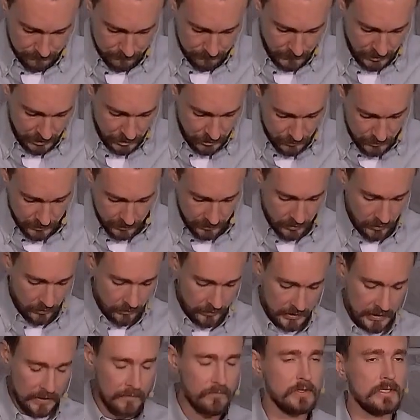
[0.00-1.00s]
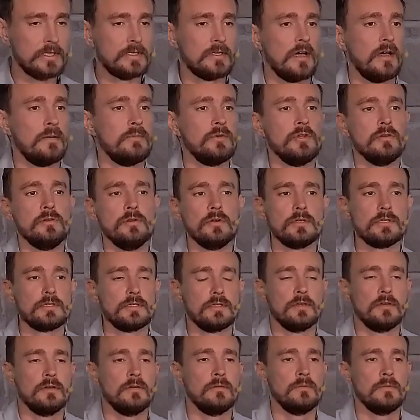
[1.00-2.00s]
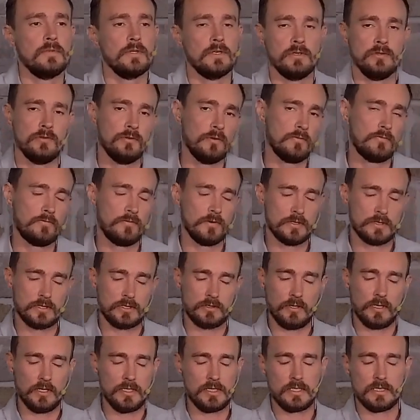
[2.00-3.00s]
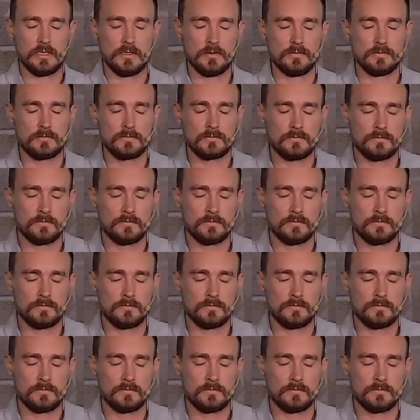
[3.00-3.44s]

But you can know that every time you look to him in your frustration,